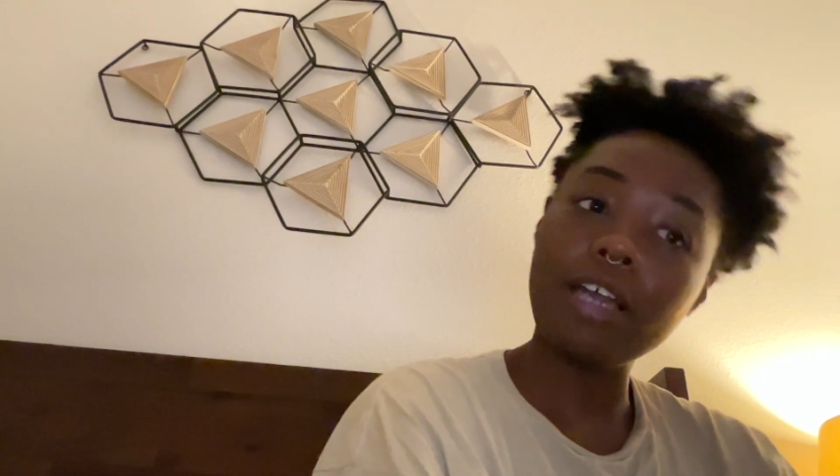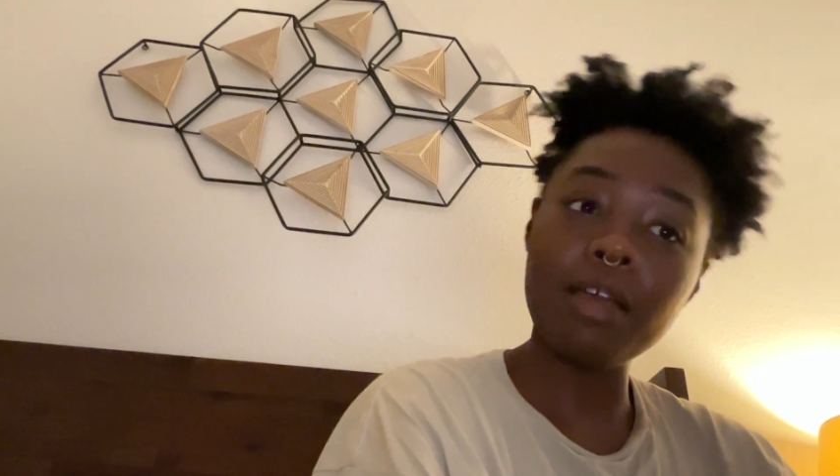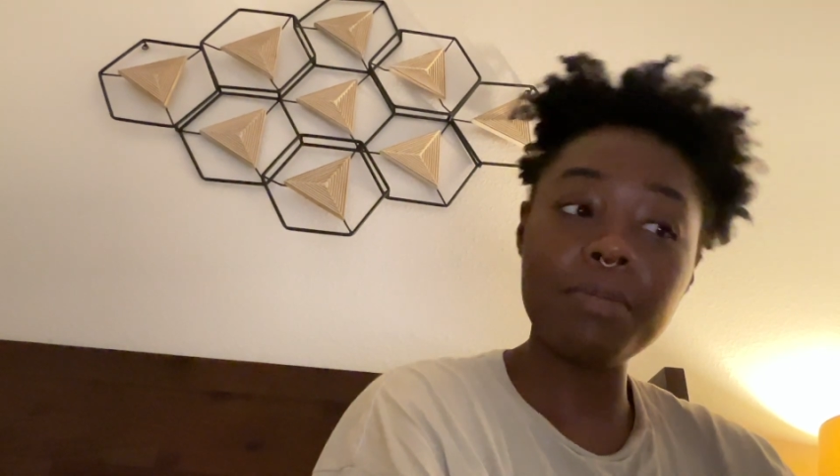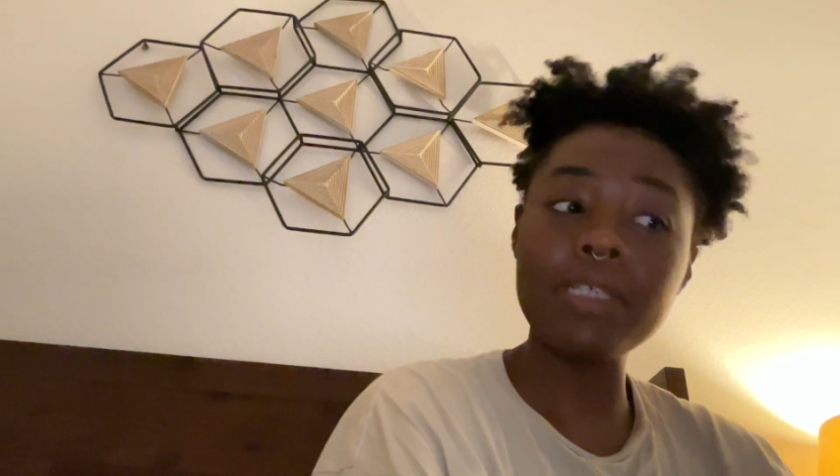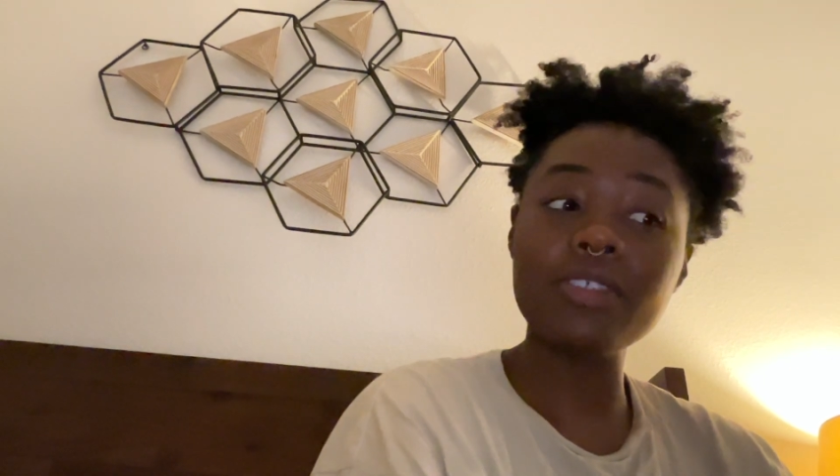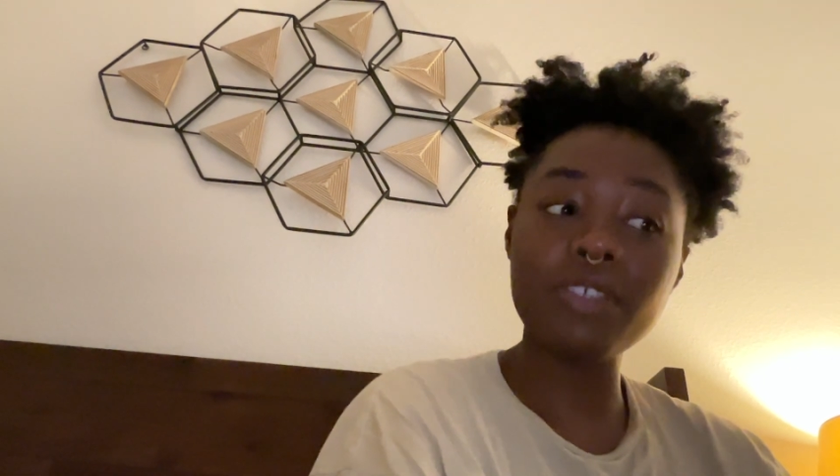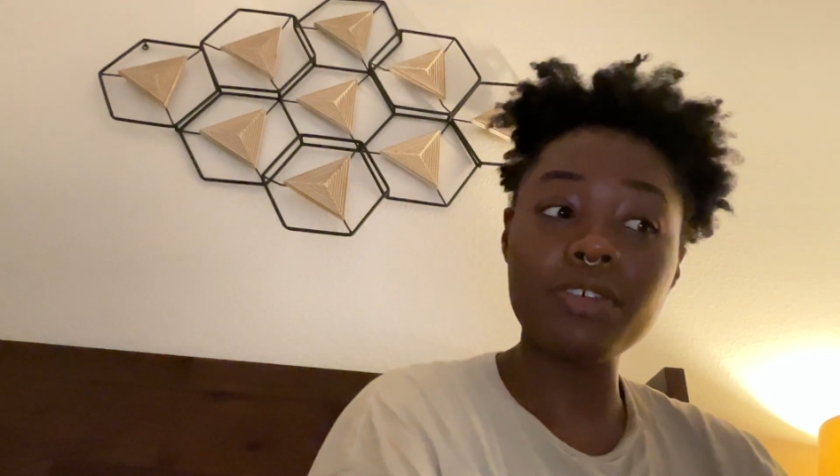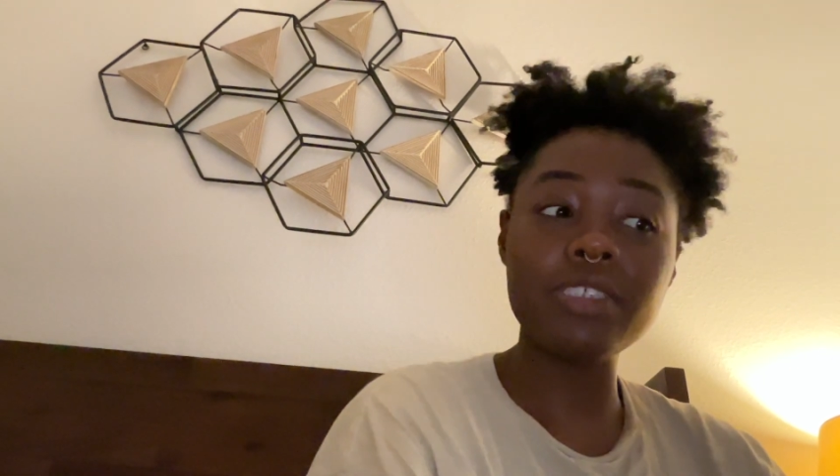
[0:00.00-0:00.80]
I'm being so